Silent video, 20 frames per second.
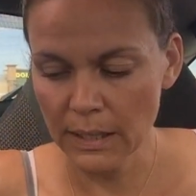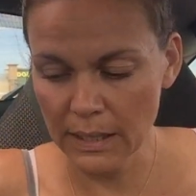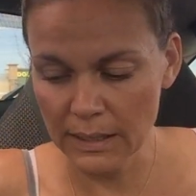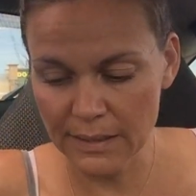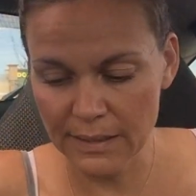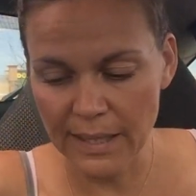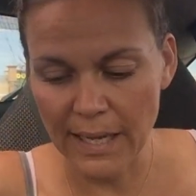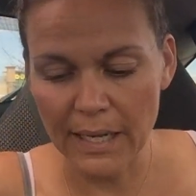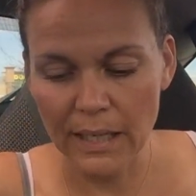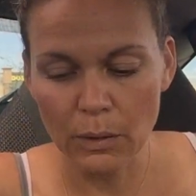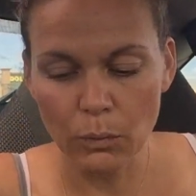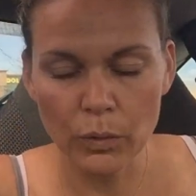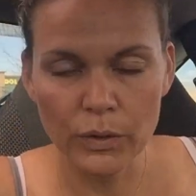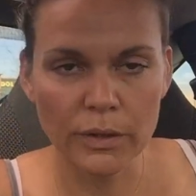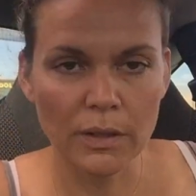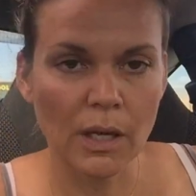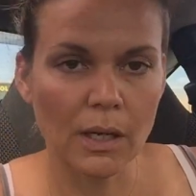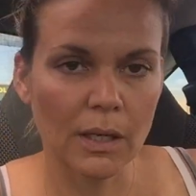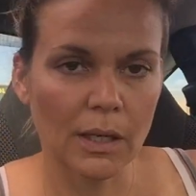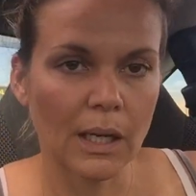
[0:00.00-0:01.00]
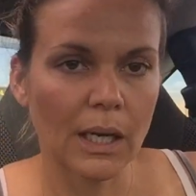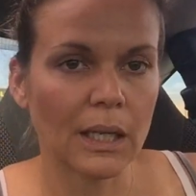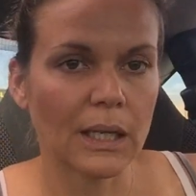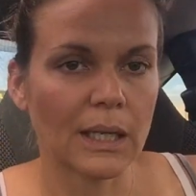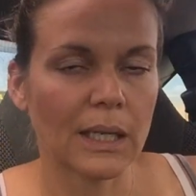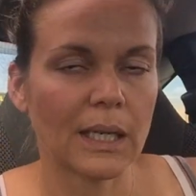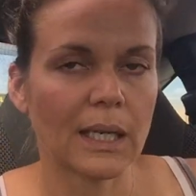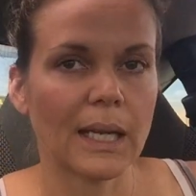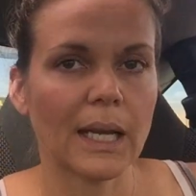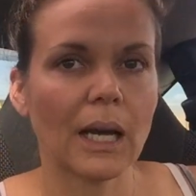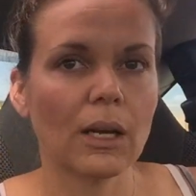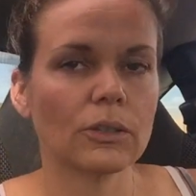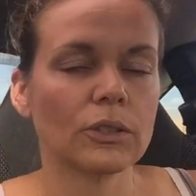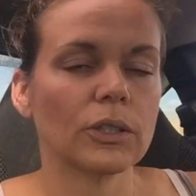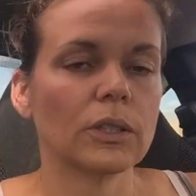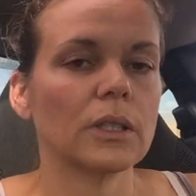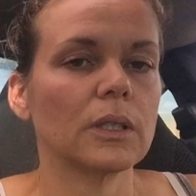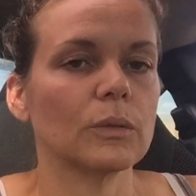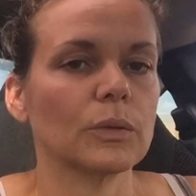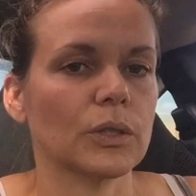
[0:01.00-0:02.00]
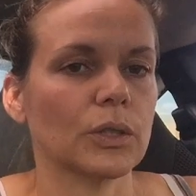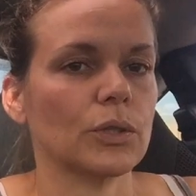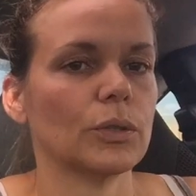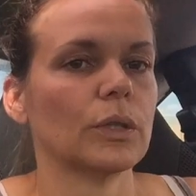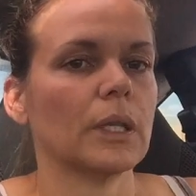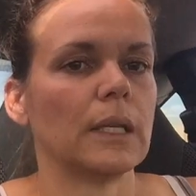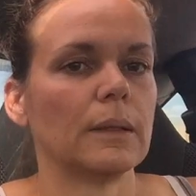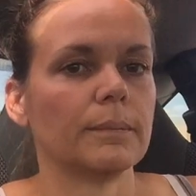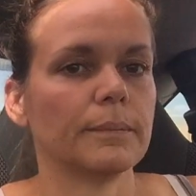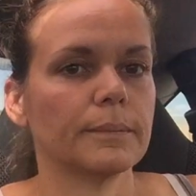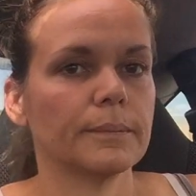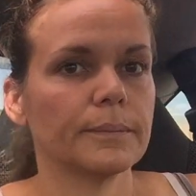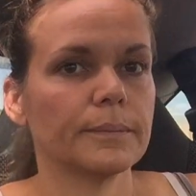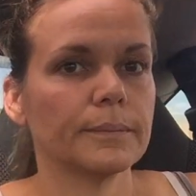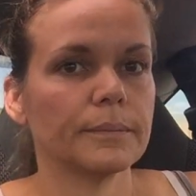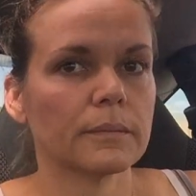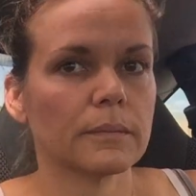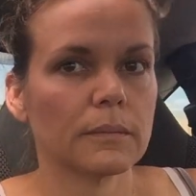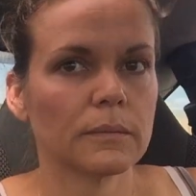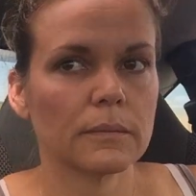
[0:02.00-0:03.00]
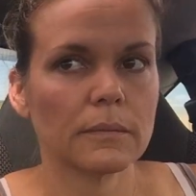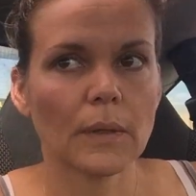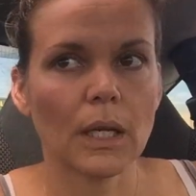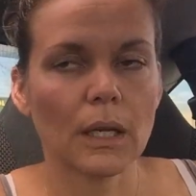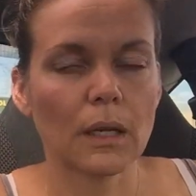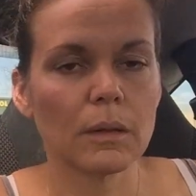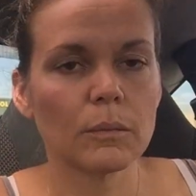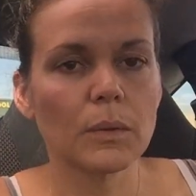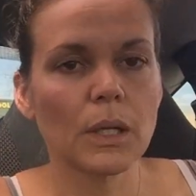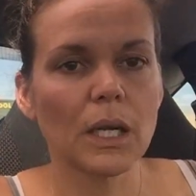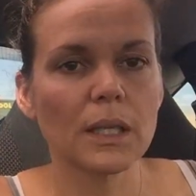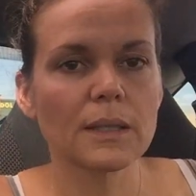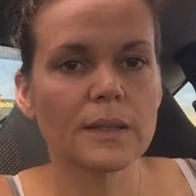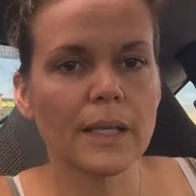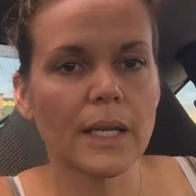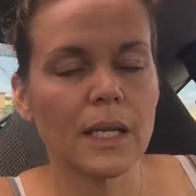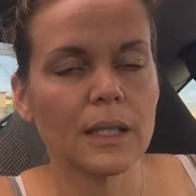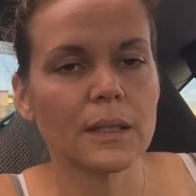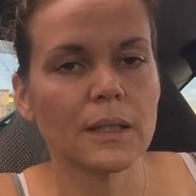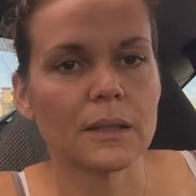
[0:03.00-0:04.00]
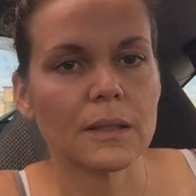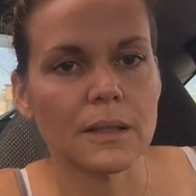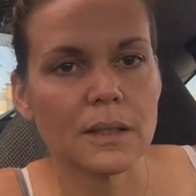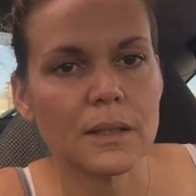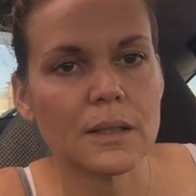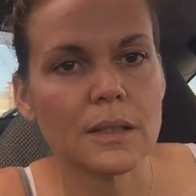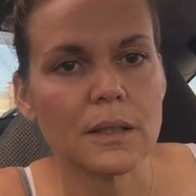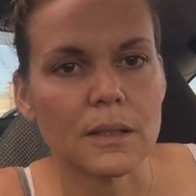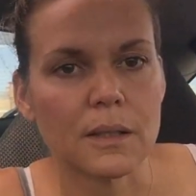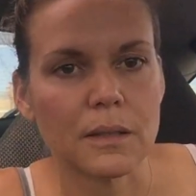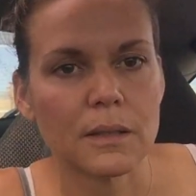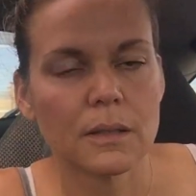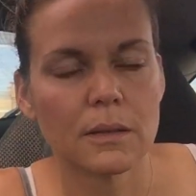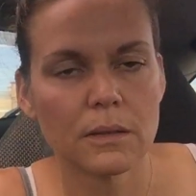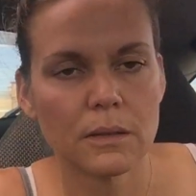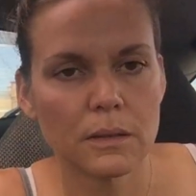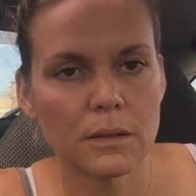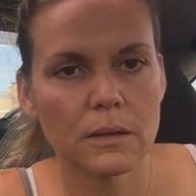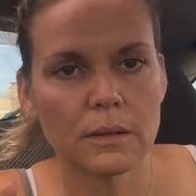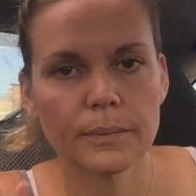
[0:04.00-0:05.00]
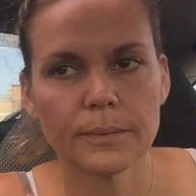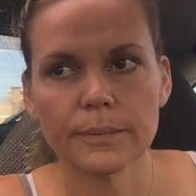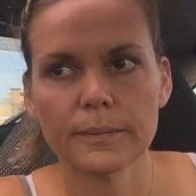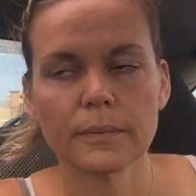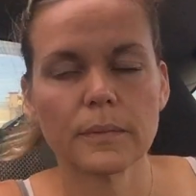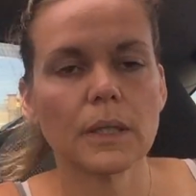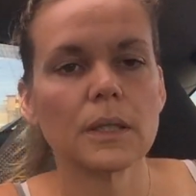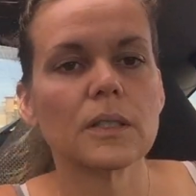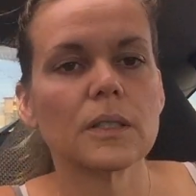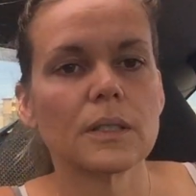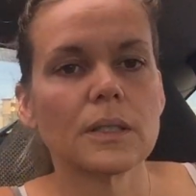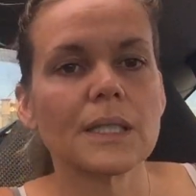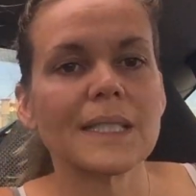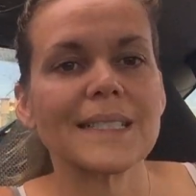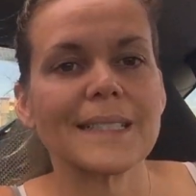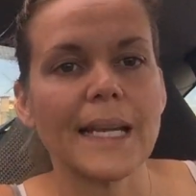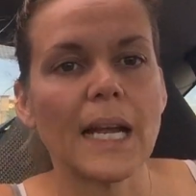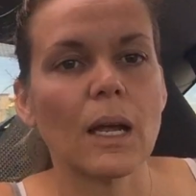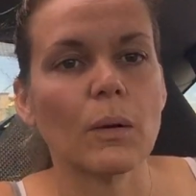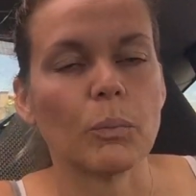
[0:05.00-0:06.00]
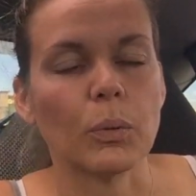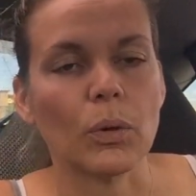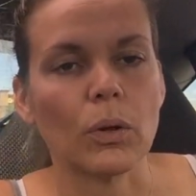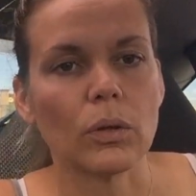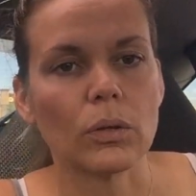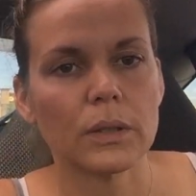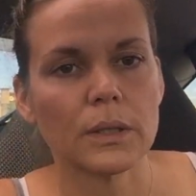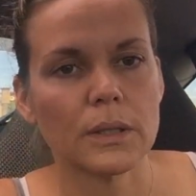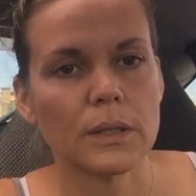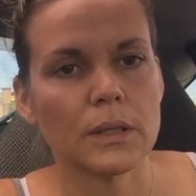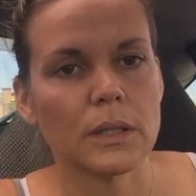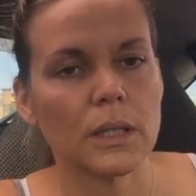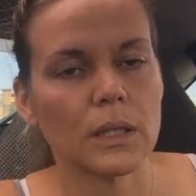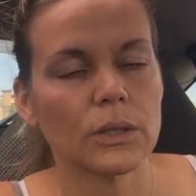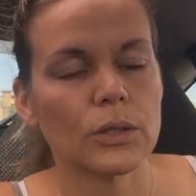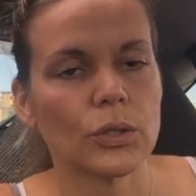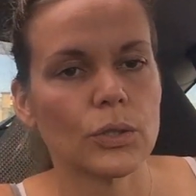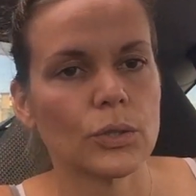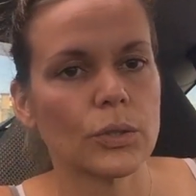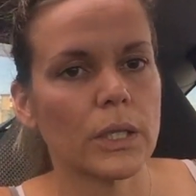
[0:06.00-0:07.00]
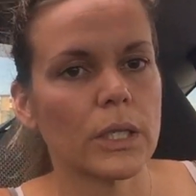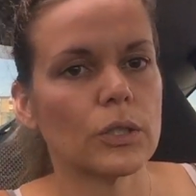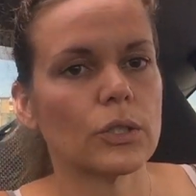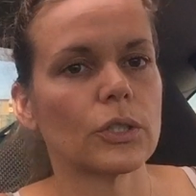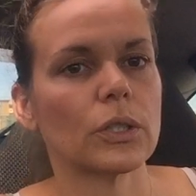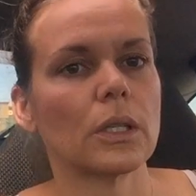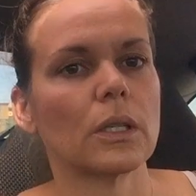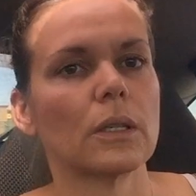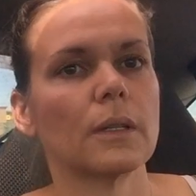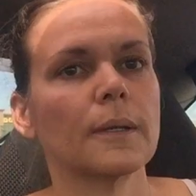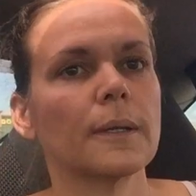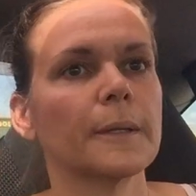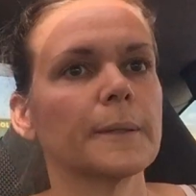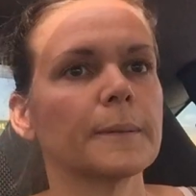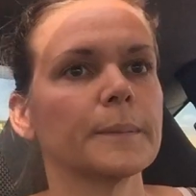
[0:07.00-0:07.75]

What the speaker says: that it was not an alien encounter, it was a dream. And I'm not saying that this is an example, it's an illustration.